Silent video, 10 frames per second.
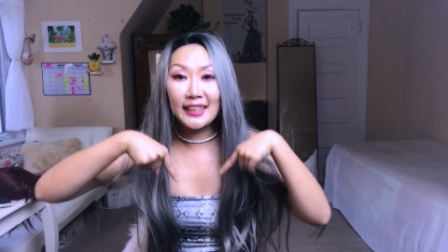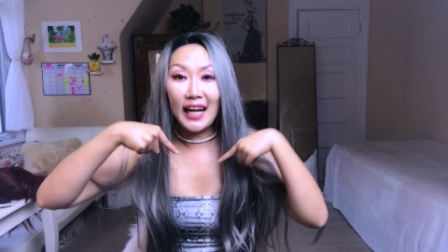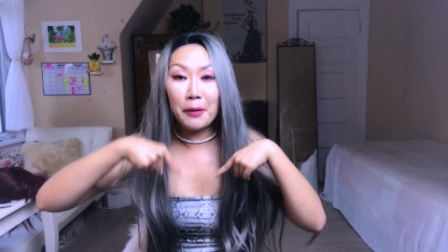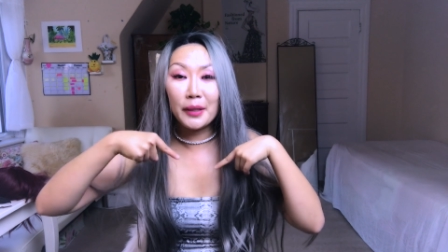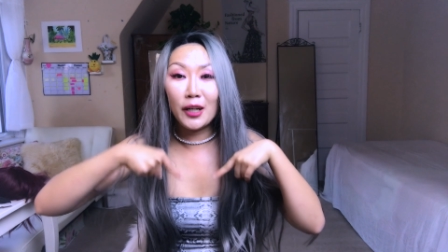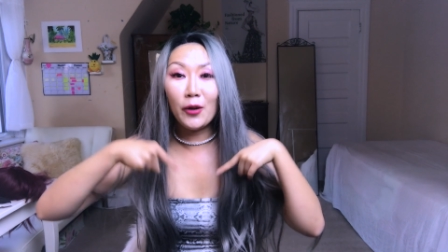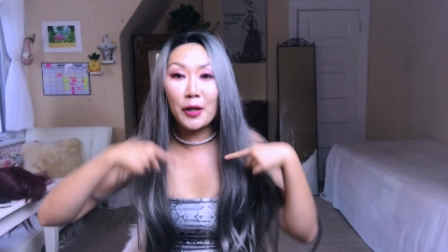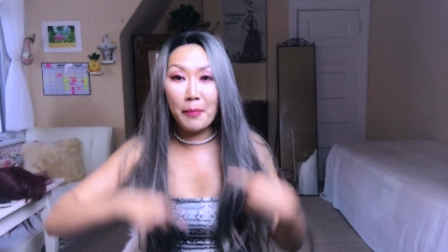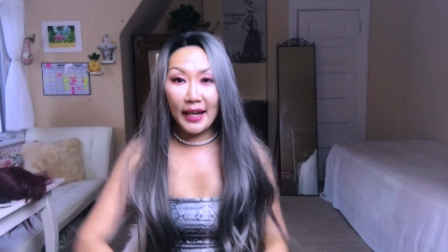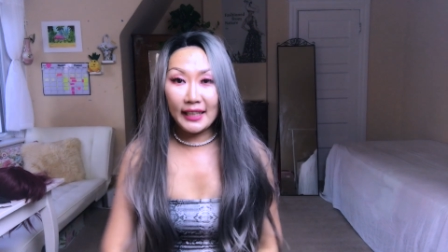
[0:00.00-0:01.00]
it down below
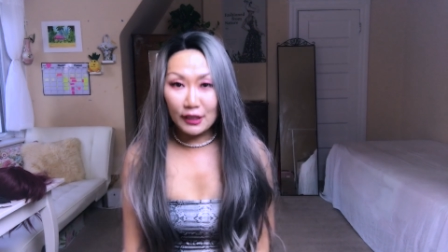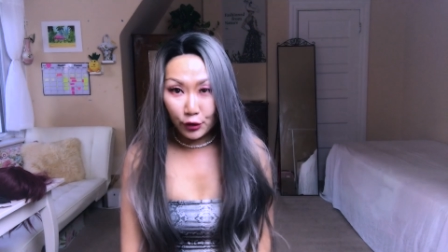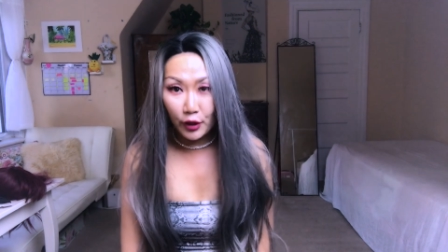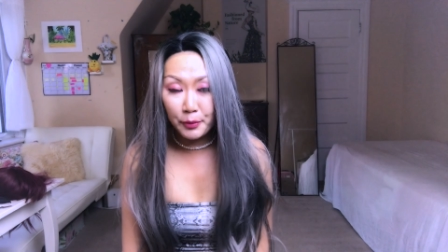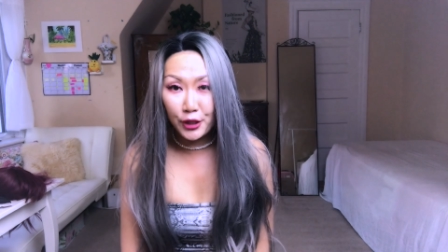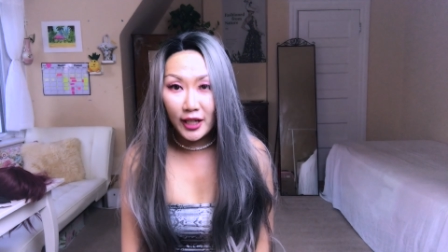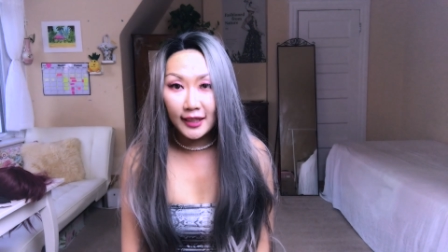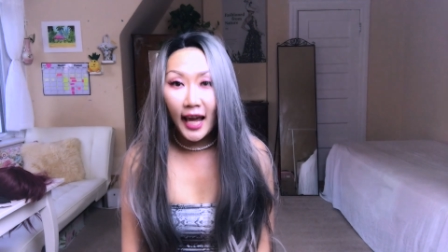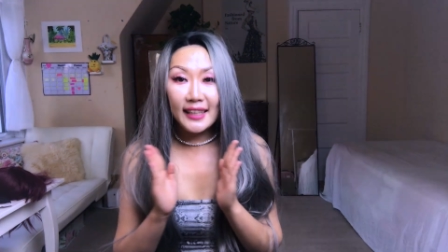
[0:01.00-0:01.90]
in my description.